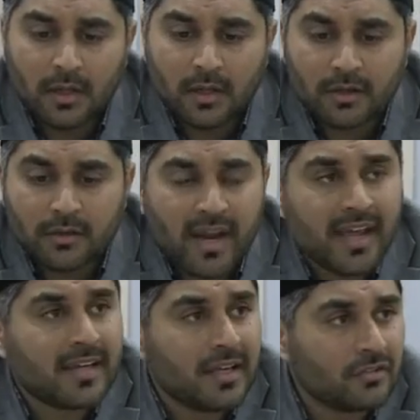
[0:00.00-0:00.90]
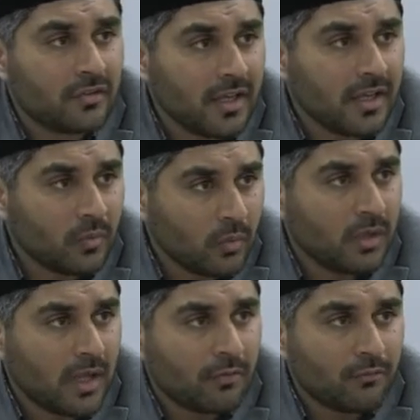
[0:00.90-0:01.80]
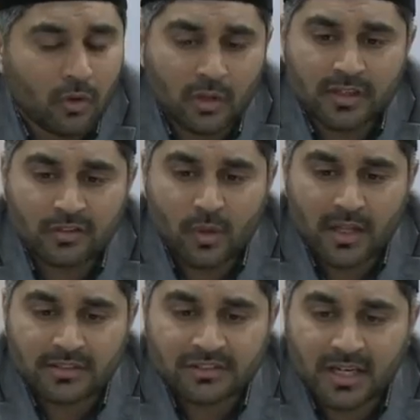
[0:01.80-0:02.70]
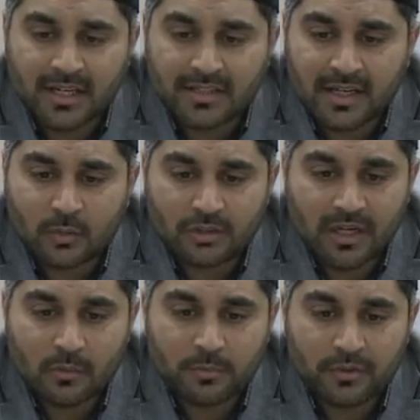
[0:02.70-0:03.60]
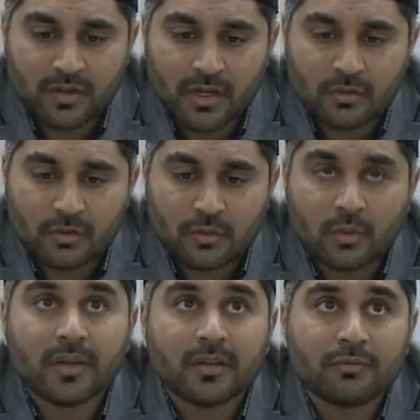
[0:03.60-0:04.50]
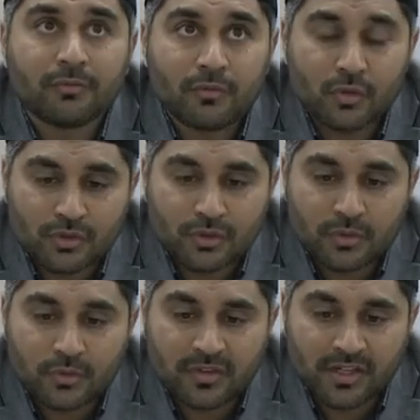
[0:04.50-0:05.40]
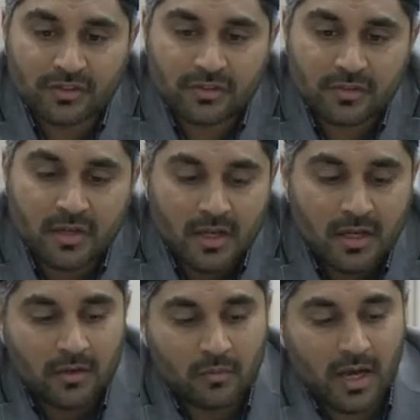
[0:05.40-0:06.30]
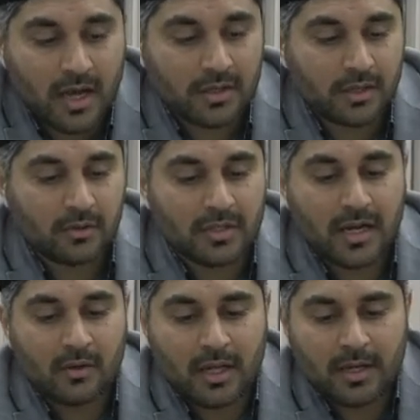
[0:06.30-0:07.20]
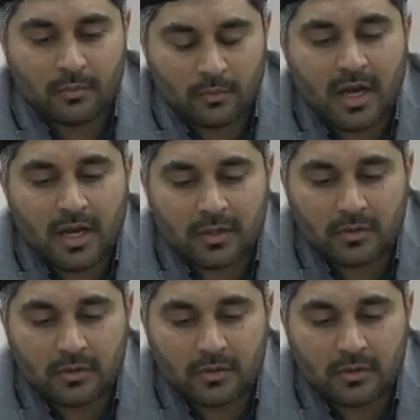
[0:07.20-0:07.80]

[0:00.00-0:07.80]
great history will unfold as well, inshallah ta'ala, which I will present to you in the future two sessions. Wa akhiru da'wana